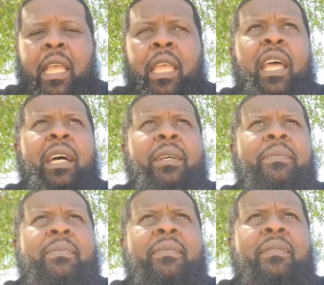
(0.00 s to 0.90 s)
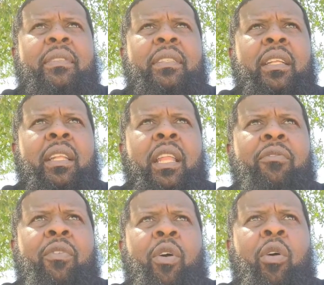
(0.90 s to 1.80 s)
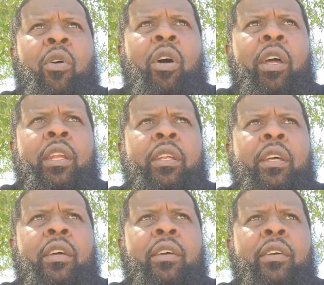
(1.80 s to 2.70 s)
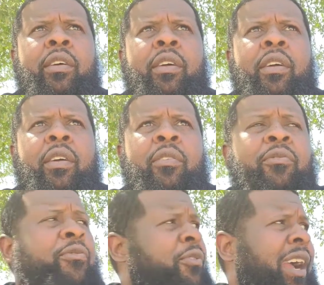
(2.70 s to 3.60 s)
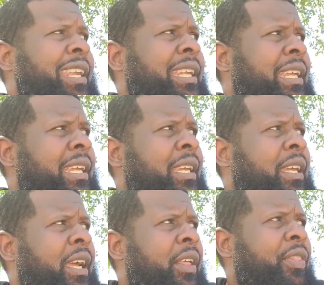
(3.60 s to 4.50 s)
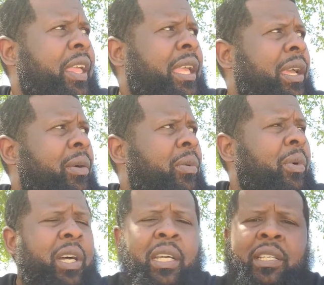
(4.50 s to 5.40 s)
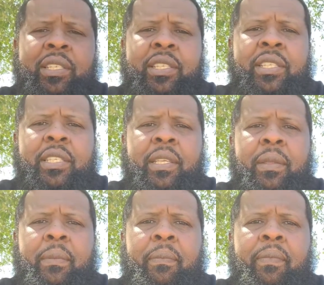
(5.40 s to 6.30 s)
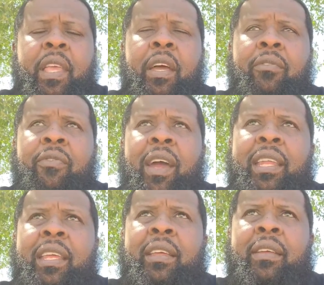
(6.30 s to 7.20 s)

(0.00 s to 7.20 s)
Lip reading: Yeah. Left her on Friday, I think it was. Yeah, Friday.